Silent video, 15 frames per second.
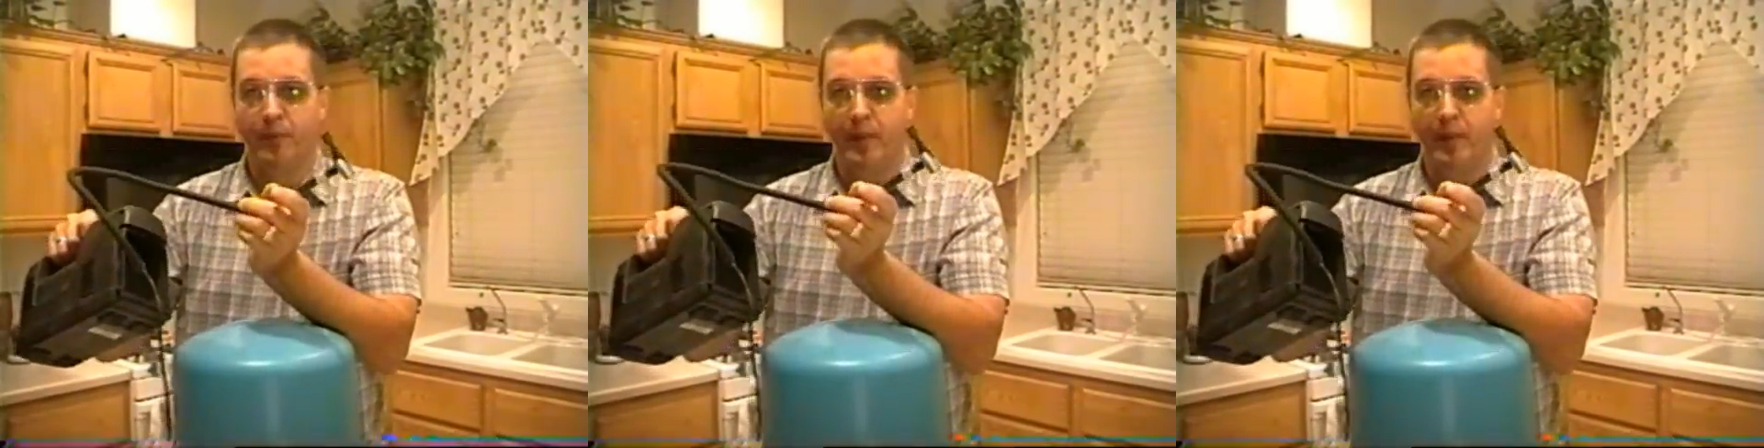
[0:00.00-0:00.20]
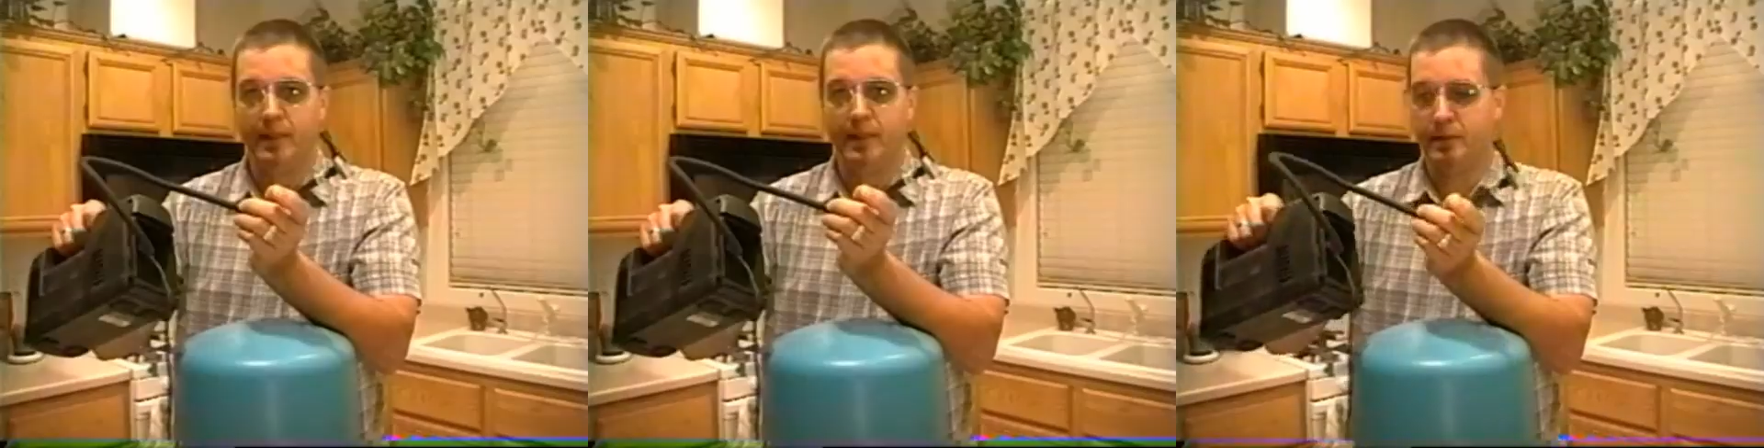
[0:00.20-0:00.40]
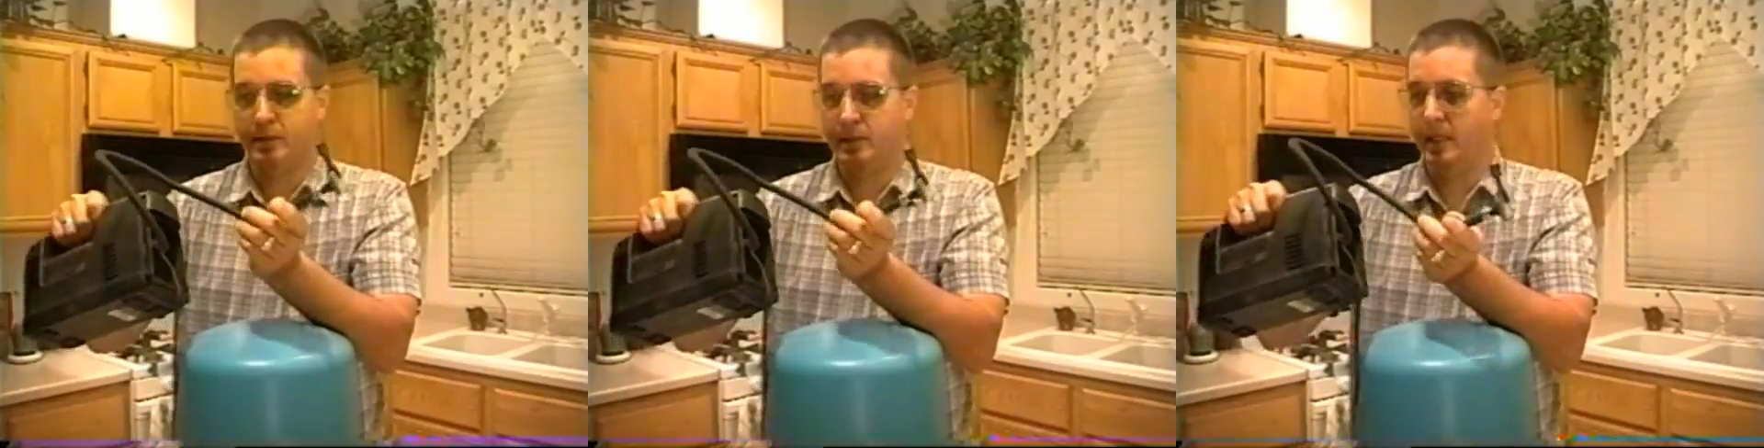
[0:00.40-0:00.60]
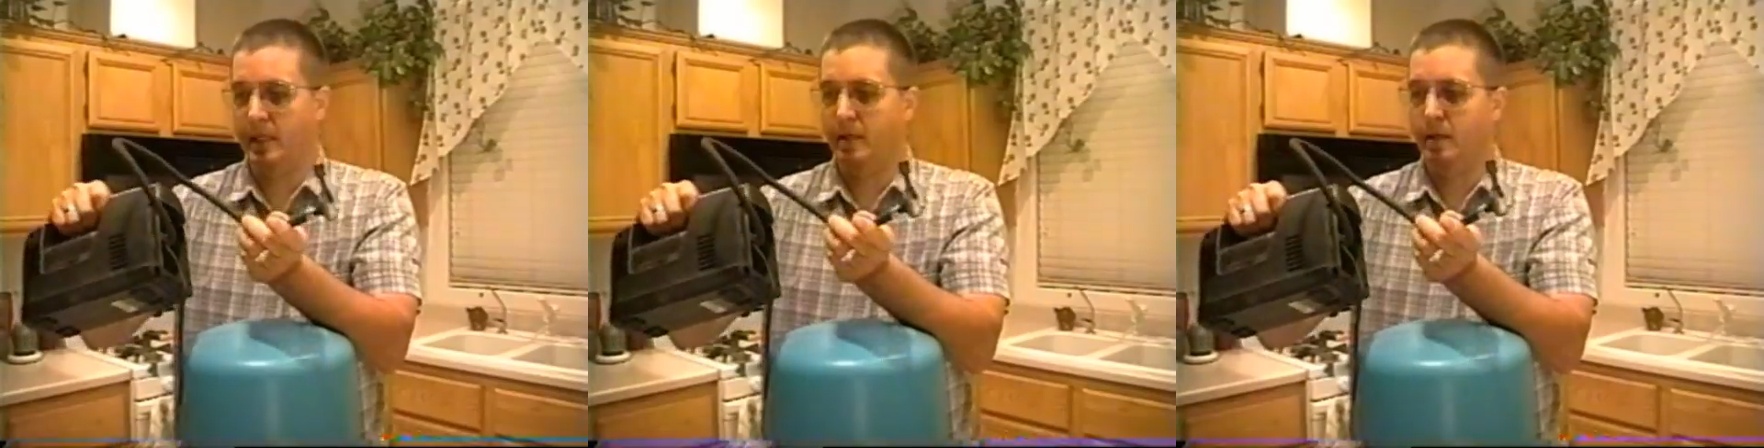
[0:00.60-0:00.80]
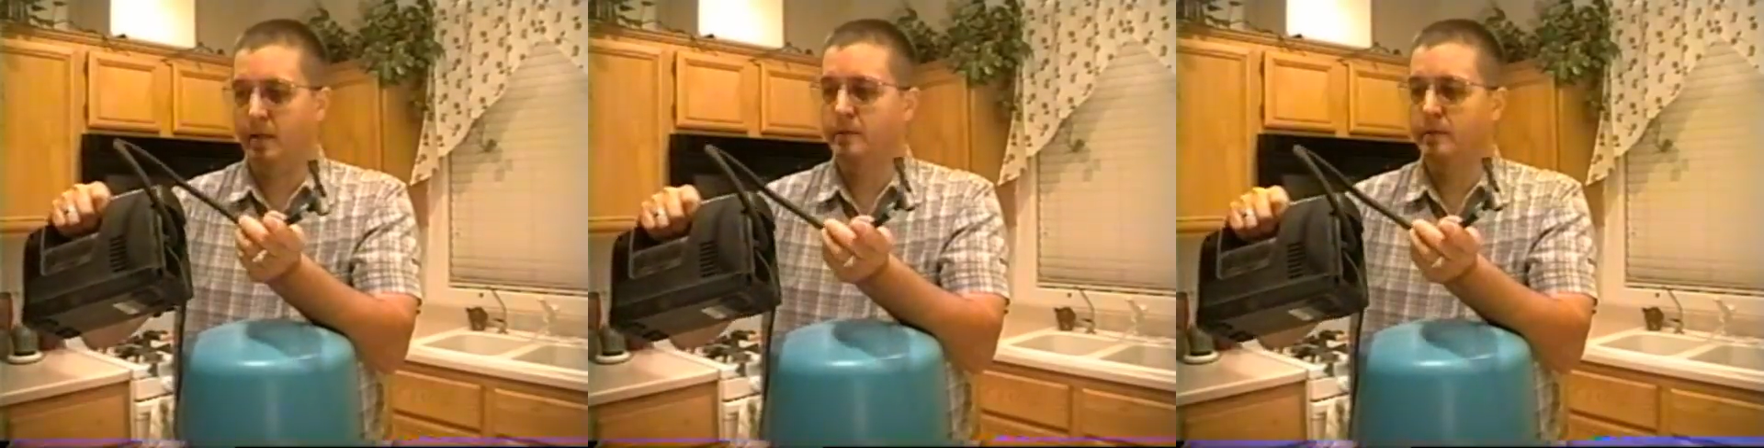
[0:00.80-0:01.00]

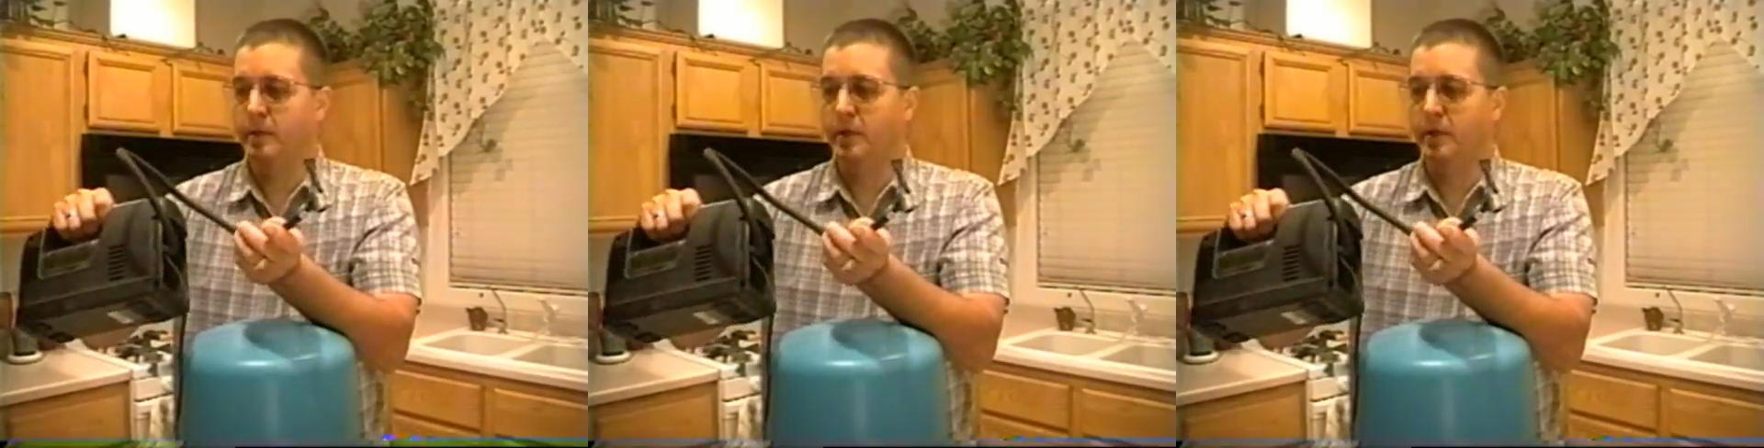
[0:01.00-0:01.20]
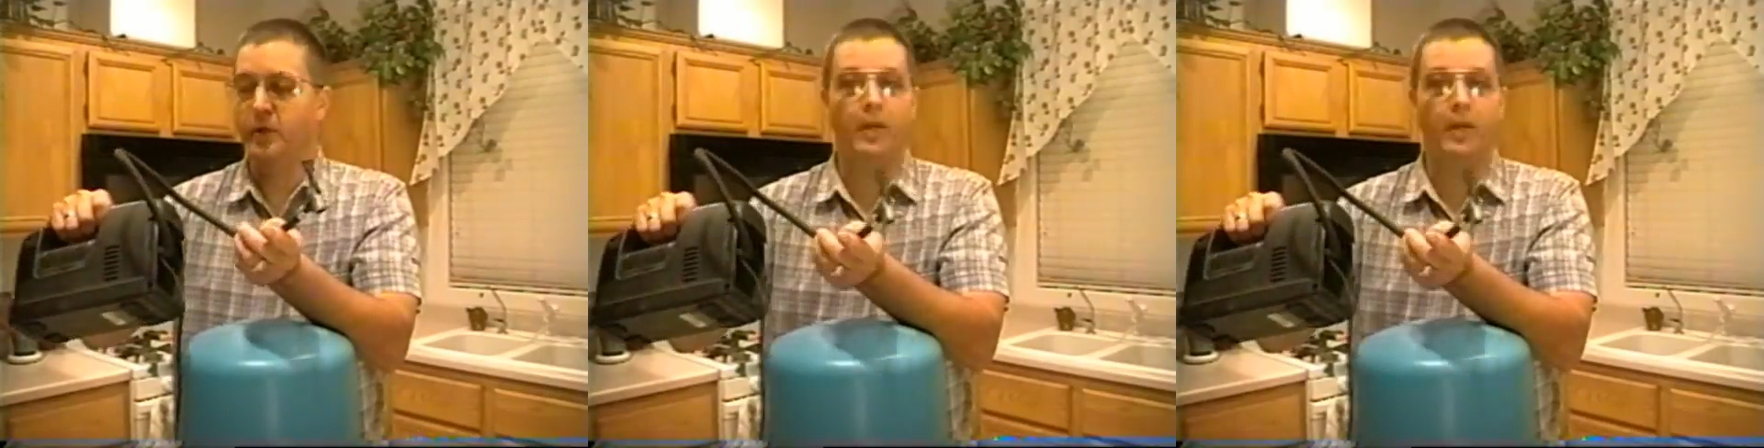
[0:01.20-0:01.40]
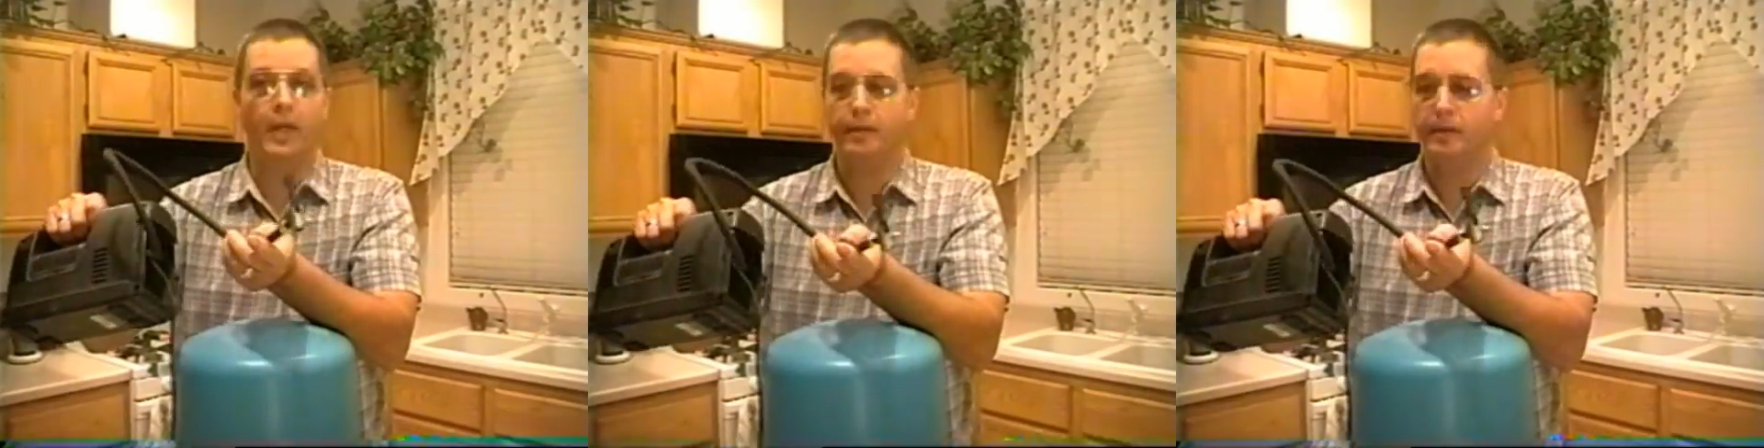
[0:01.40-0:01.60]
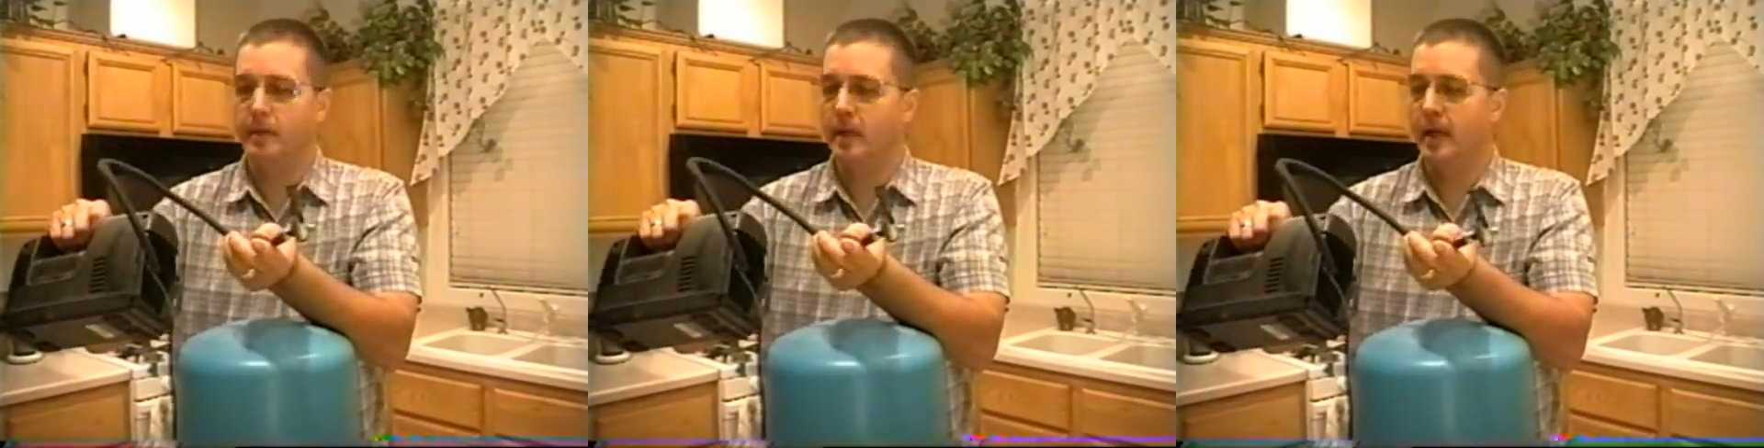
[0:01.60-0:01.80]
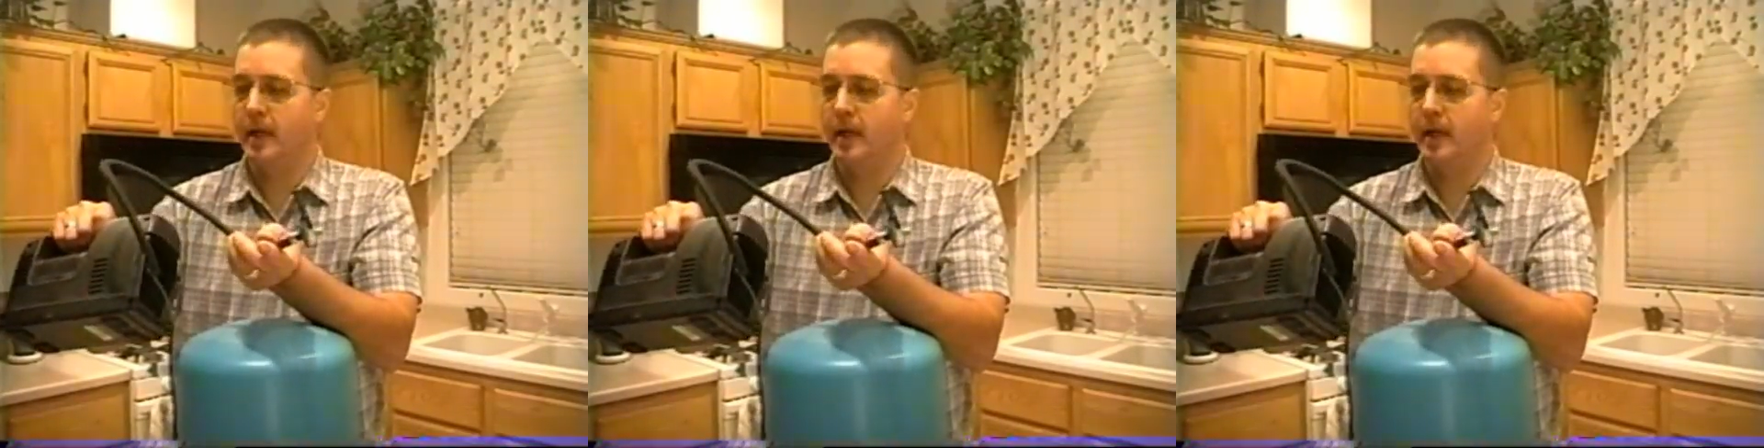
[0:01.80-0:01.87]
that you can get